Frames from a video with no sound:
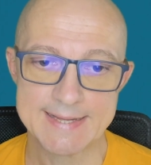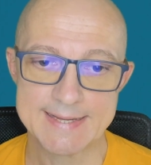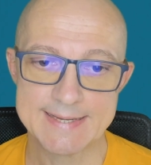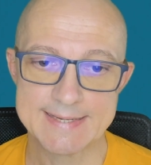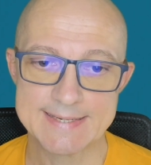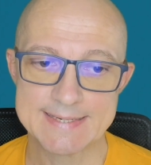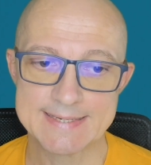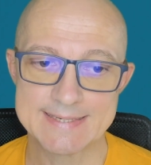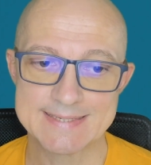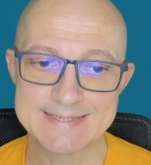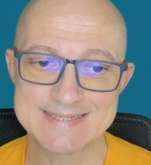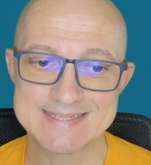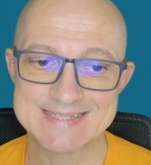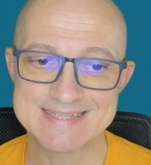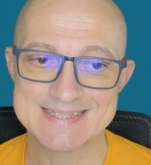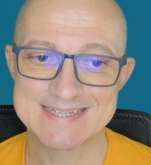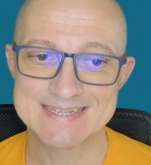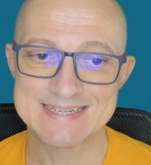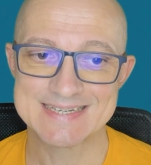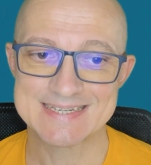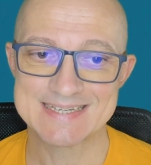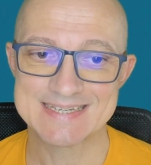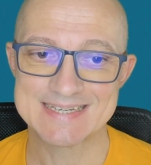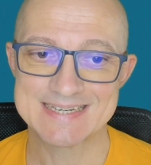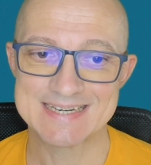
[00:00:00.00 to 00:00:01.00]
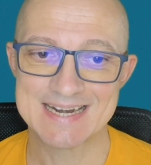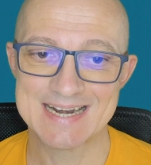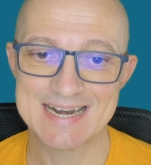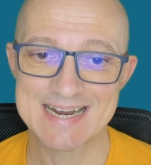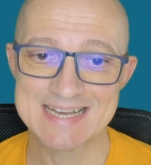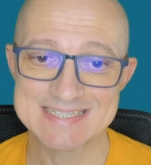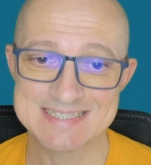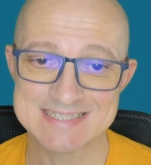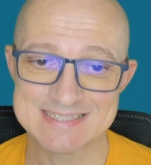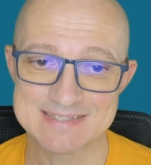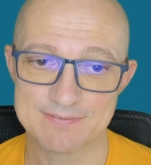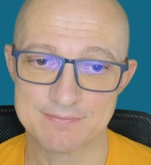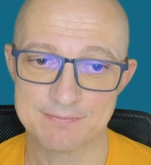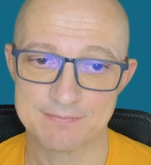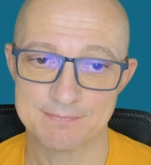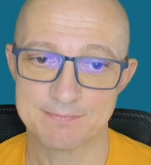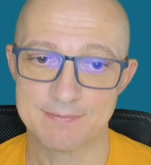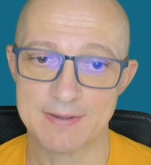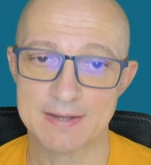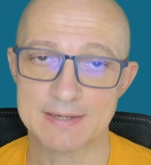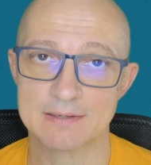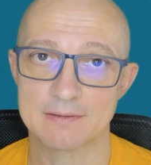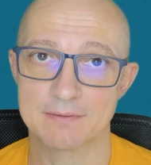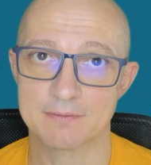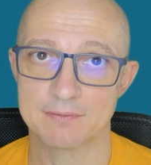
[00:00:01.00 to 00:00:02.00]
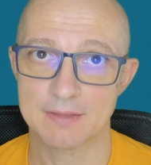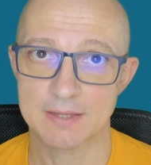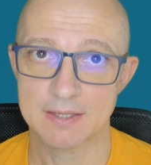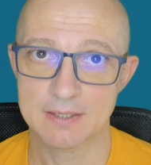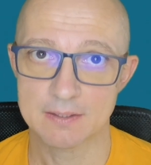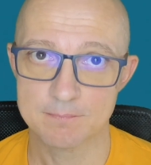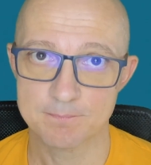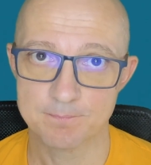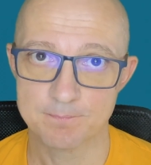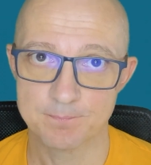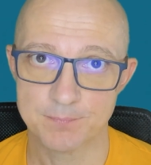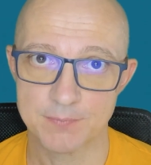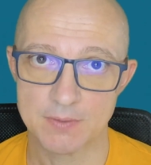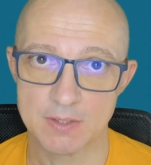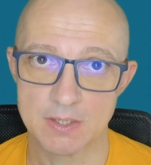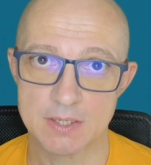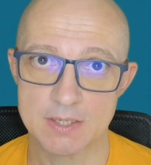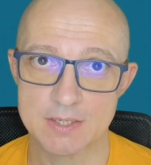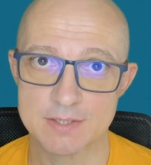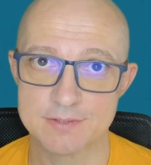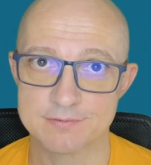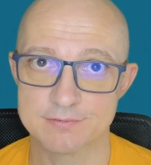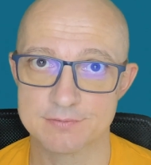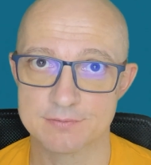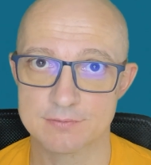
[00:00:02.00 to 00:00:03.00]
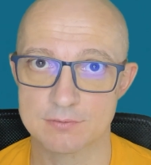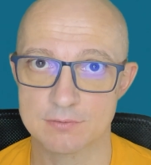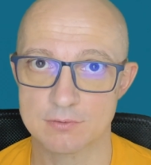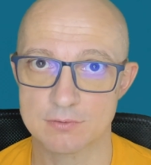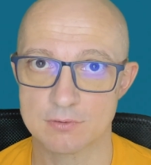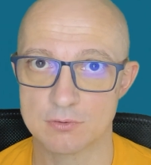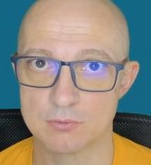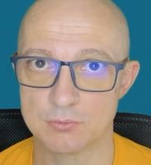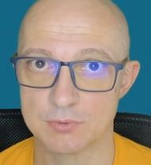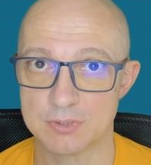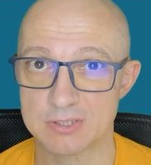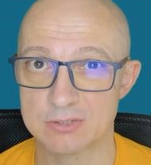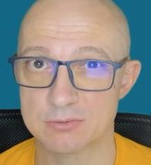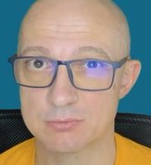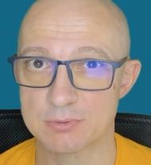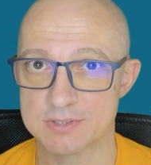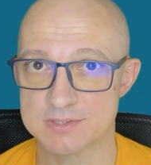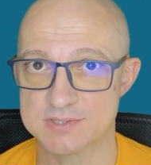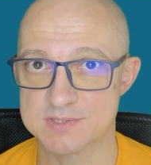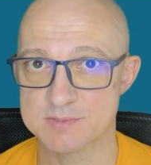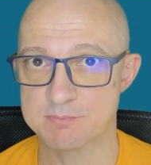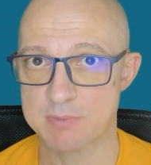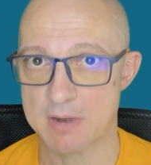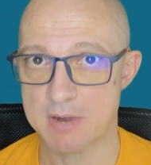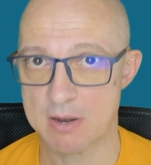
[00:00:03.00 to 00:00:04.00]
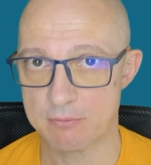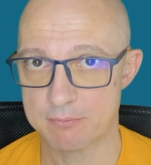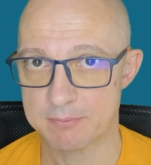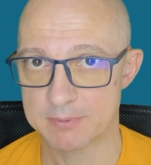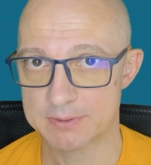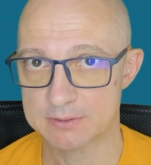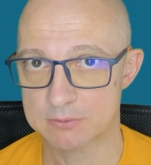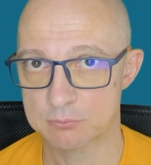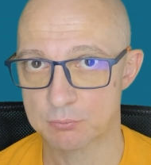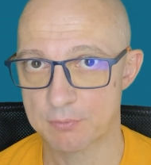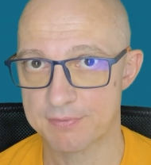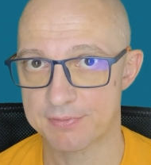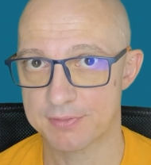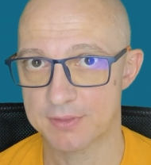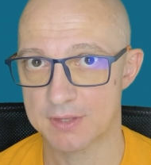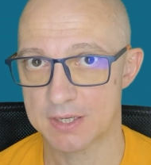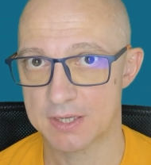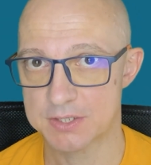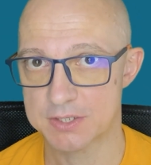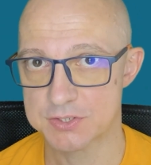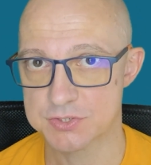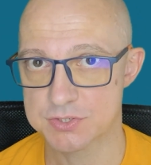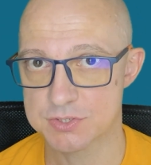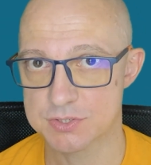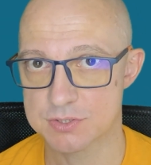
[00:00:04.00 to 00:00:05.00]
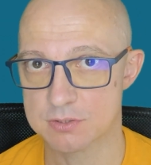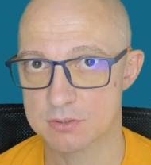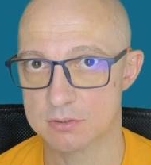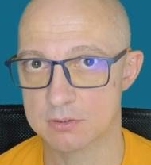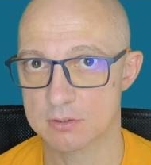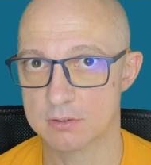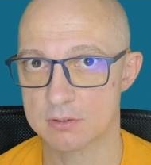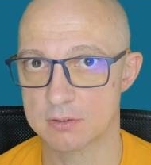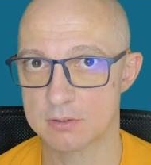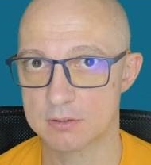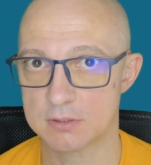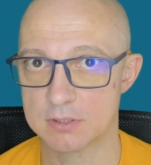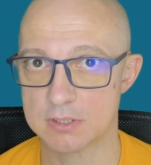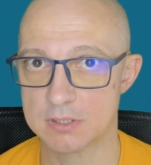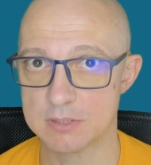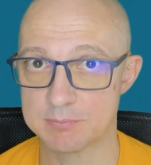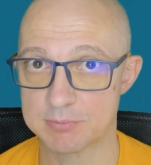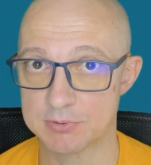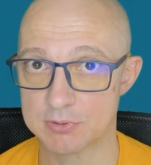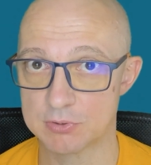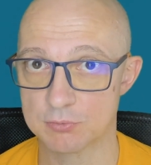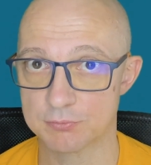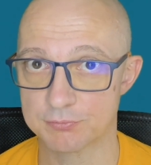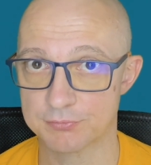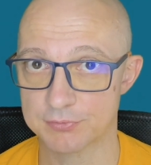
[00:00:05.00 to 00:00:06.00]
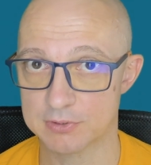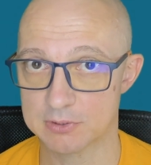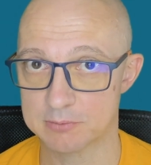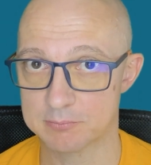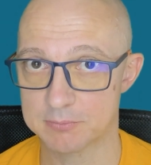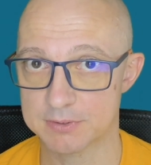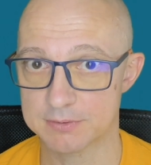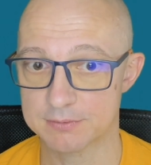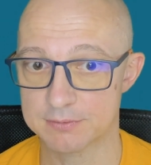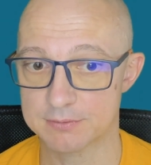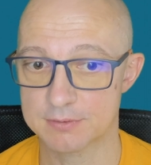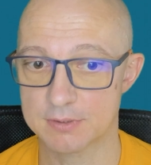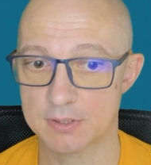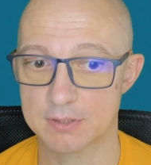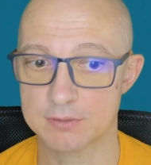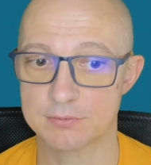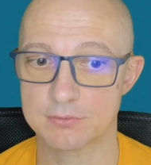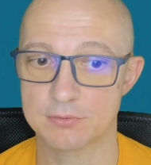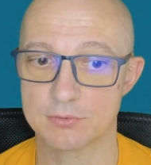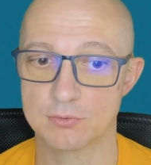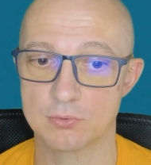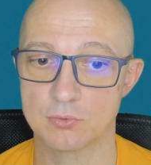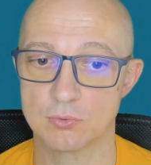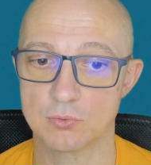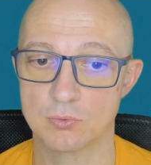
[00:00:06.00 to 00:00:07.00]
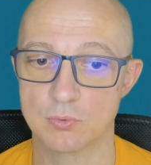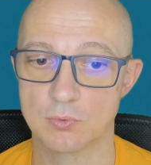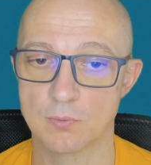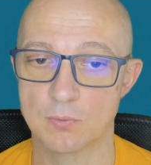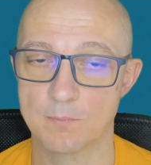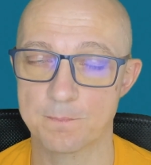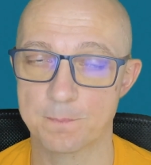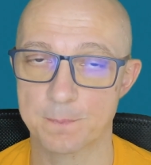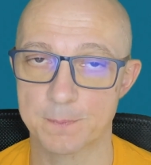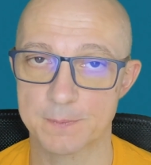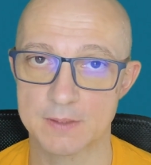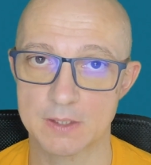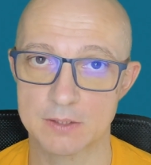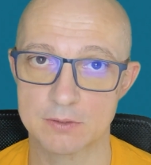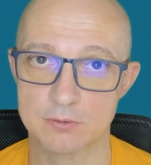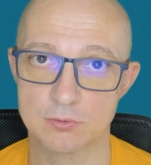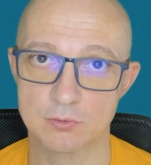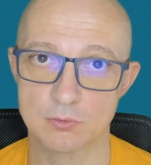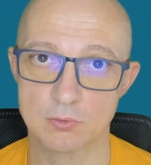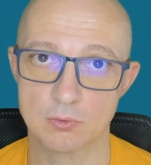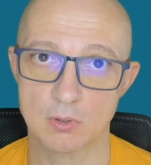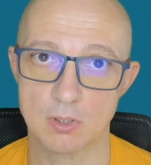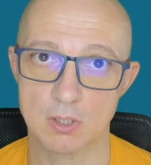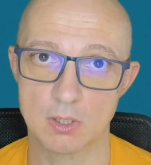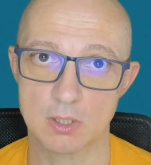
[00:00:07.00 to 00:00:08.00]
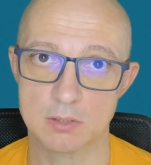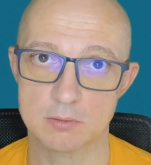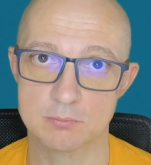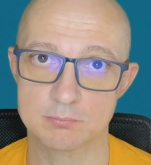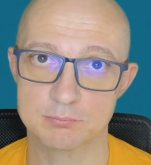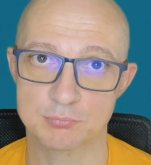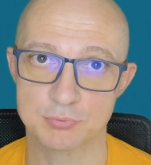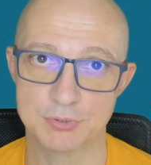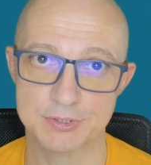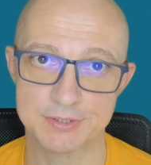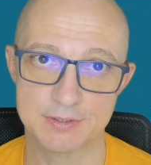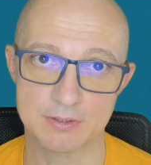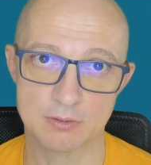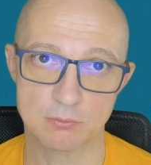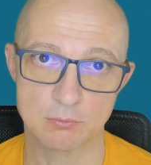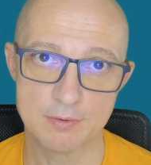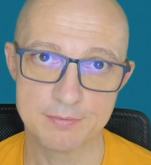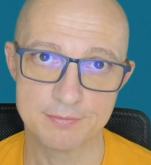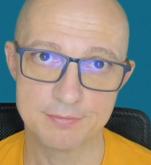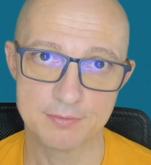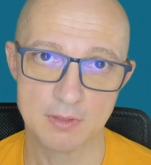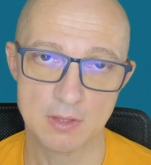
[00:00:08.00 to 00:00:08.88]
And last final thing is, you need to experiment with each TPU filament that you are printing with.